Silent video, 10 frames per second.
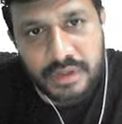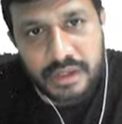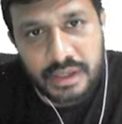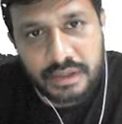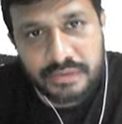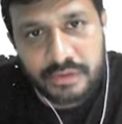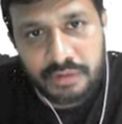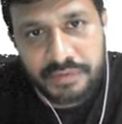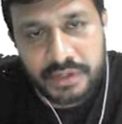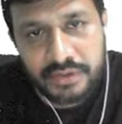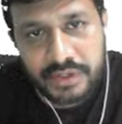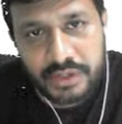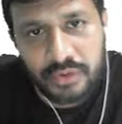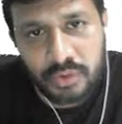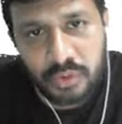x of n is
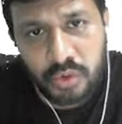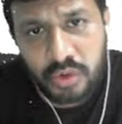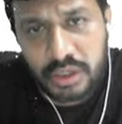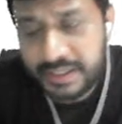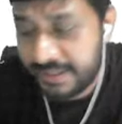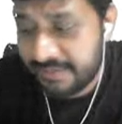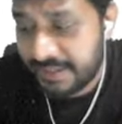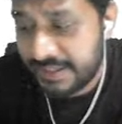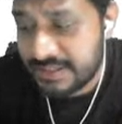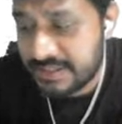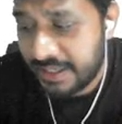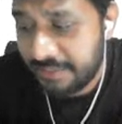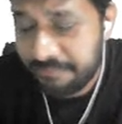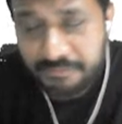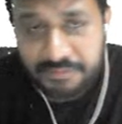equal to only 10 seconds time
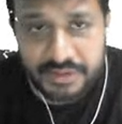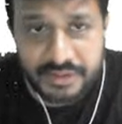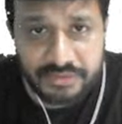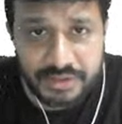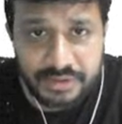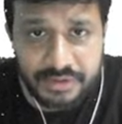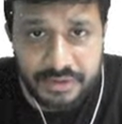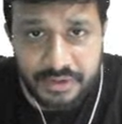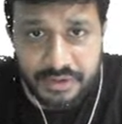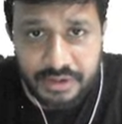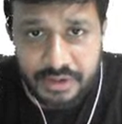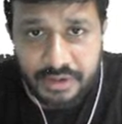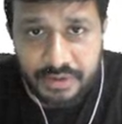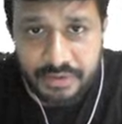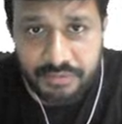for this one.
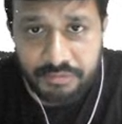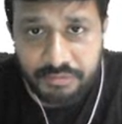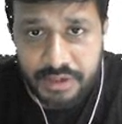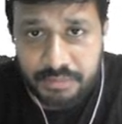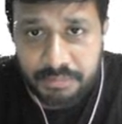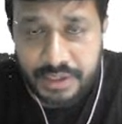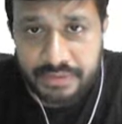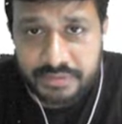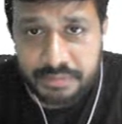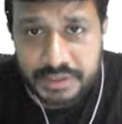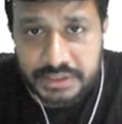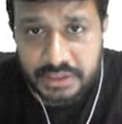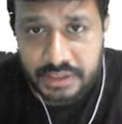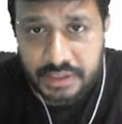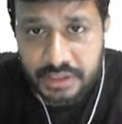1 minus
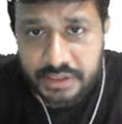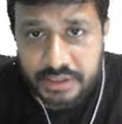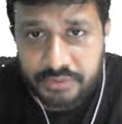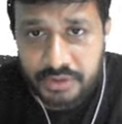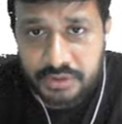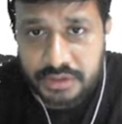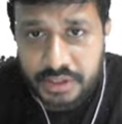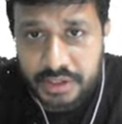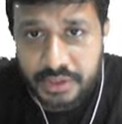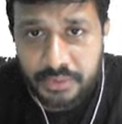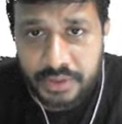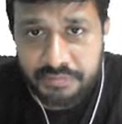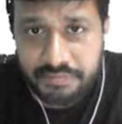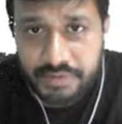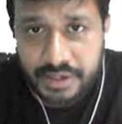summation k is equal to 3 to
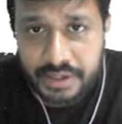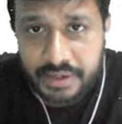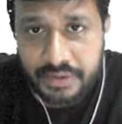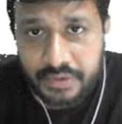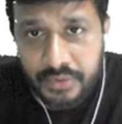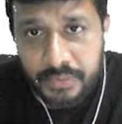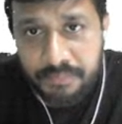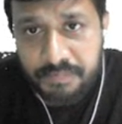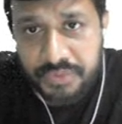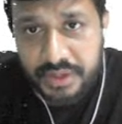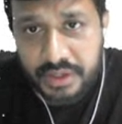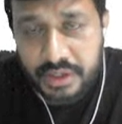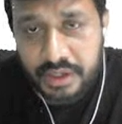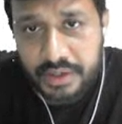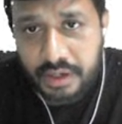infinite
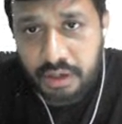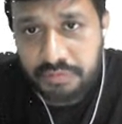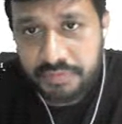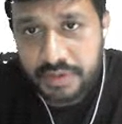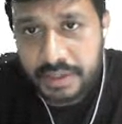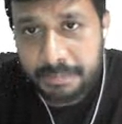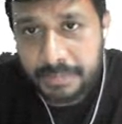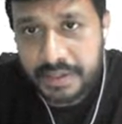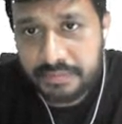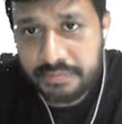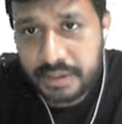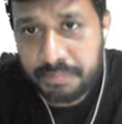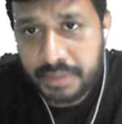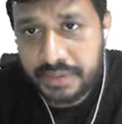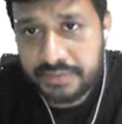del of n minus 1
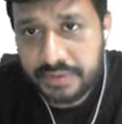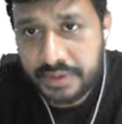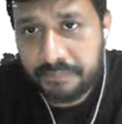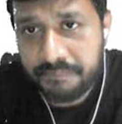minus k.